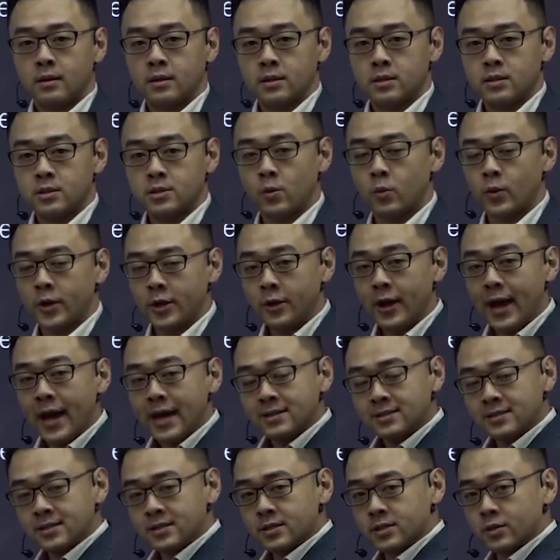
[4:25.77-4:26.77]
So when you
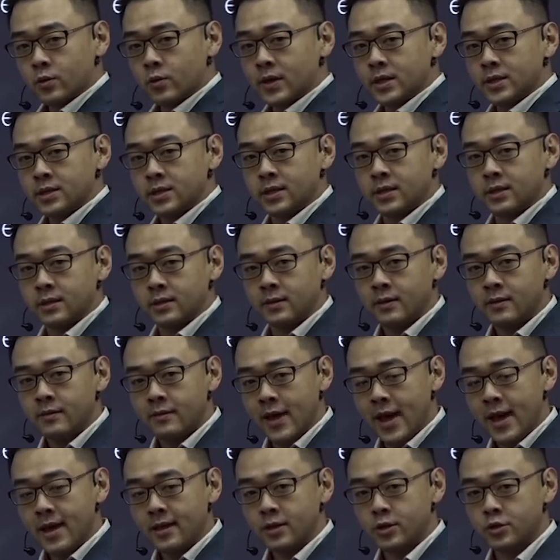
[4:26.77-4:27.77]
ask this question,
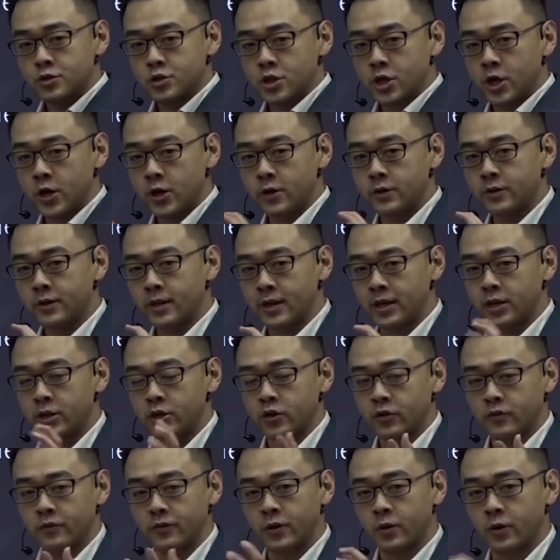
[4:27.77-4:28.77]
then you turn the
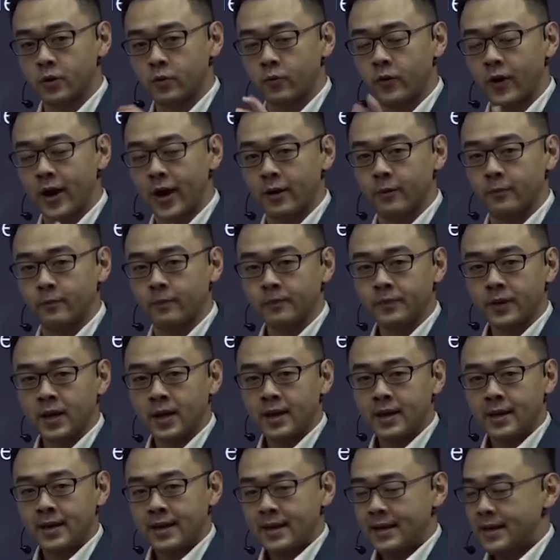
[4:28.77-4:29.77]
interview around.
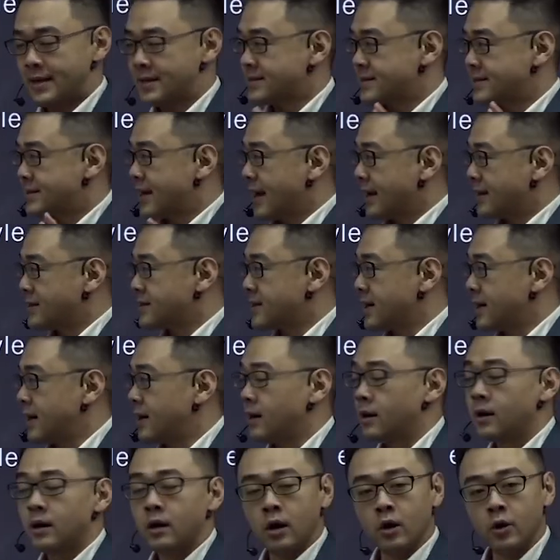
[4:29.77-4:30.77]
It's that,
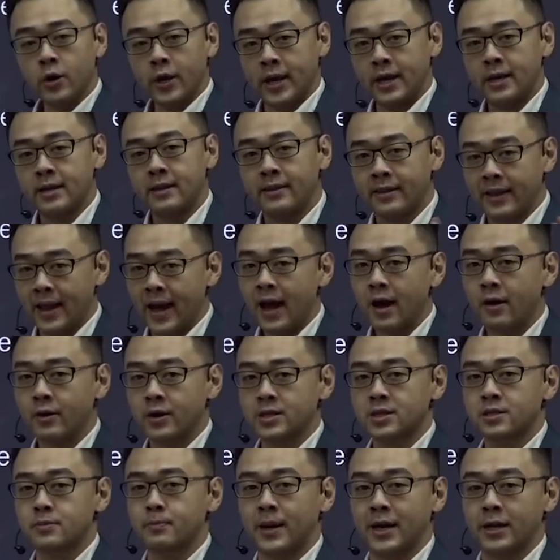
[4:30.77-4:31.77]
okay, now
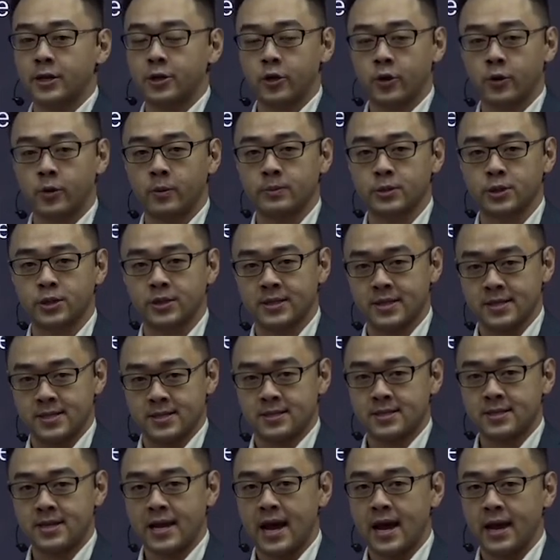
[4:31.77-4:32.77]
it's my turn to
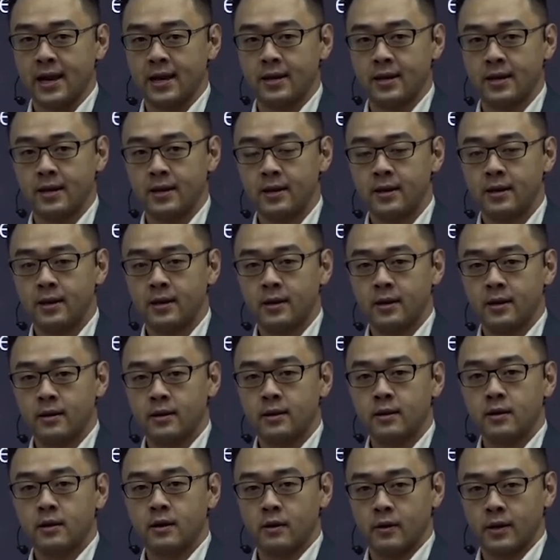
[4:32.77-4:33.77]
decide,
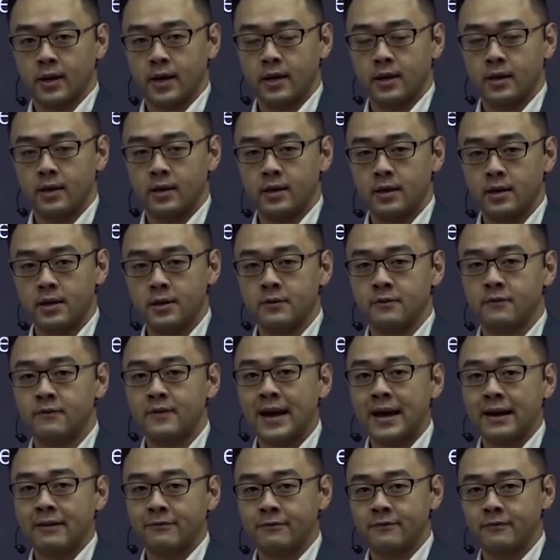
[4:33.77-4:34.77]
okay, if
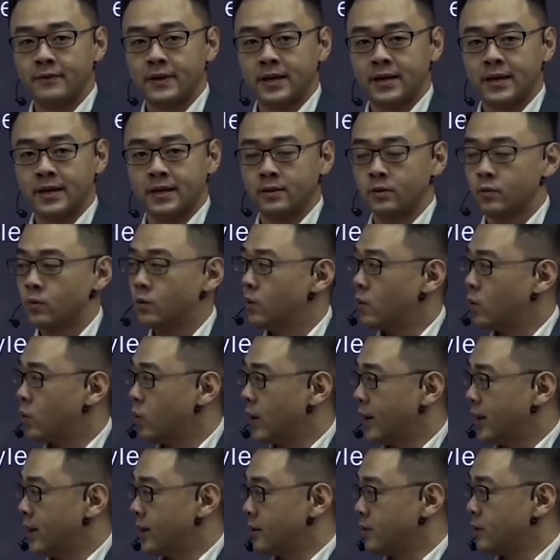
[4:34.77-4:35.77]
I fit in
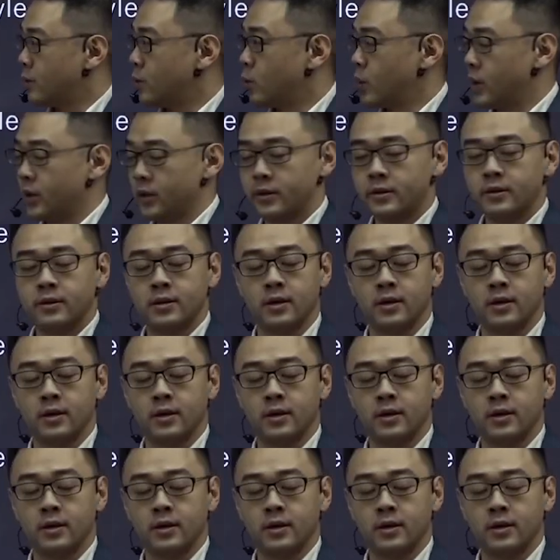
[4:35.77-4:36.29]
well with